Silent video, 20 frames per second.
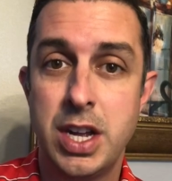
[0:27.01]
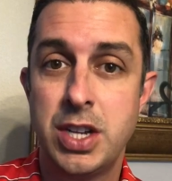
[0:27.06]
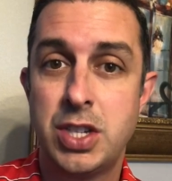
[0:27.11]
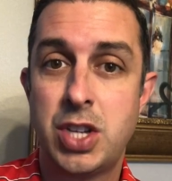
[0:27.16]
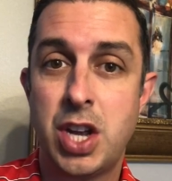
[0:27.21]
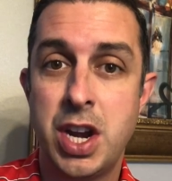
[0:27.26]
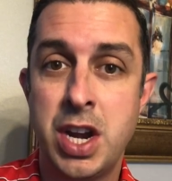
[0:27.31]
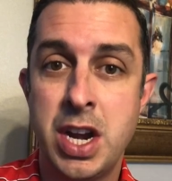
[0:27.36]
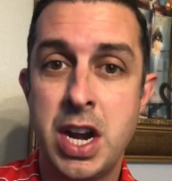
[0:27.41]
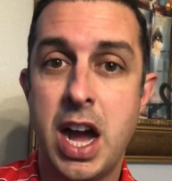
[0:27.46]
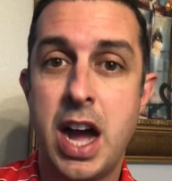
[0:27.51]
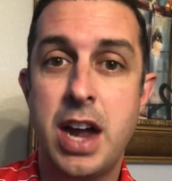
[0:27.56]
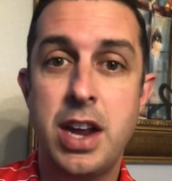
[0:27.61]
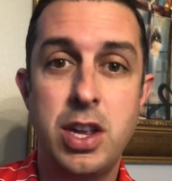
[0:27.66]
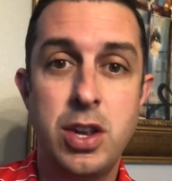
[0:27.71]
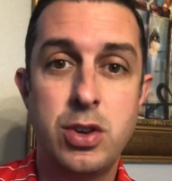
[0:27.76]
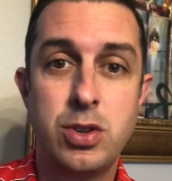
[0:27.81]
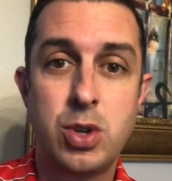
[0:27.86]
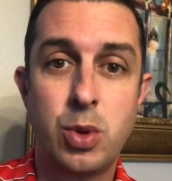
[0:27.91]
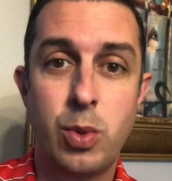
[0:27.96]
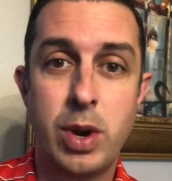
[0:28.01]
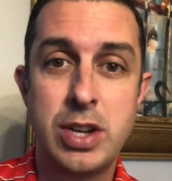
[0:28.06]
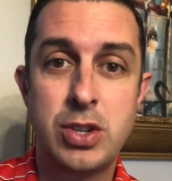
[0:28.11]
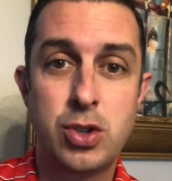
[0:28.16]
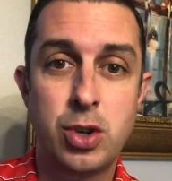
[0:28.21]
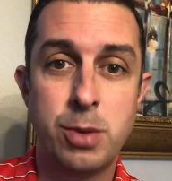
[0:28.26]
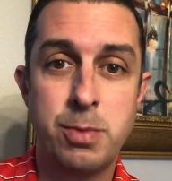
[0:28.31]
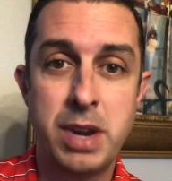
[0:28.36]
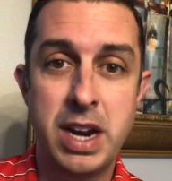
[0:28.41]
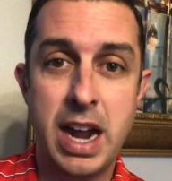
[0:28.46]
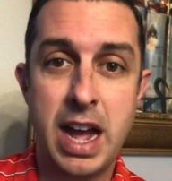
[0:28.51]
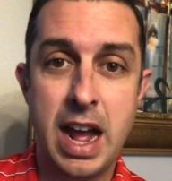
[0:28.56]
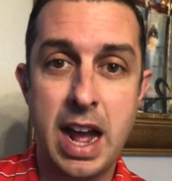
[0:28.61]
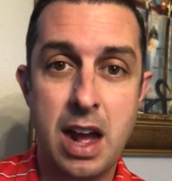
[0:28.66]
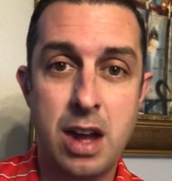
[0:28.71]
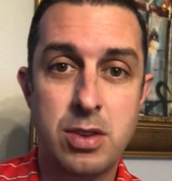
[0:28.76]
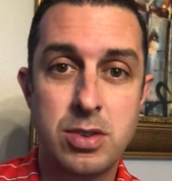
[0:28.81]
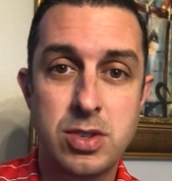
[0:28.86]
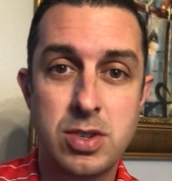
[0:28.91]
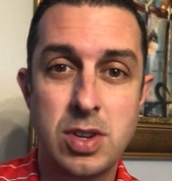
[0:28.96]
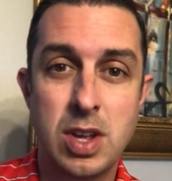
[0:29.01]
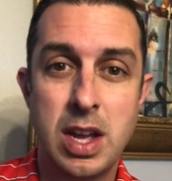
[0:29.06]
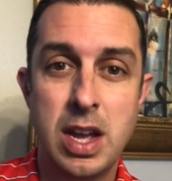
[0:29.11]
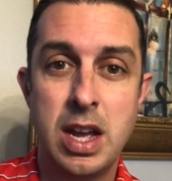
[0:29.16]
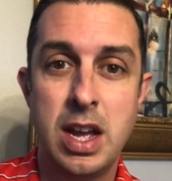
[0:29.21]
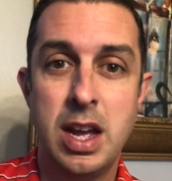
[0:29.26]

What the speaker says: to not use a restroom in the house,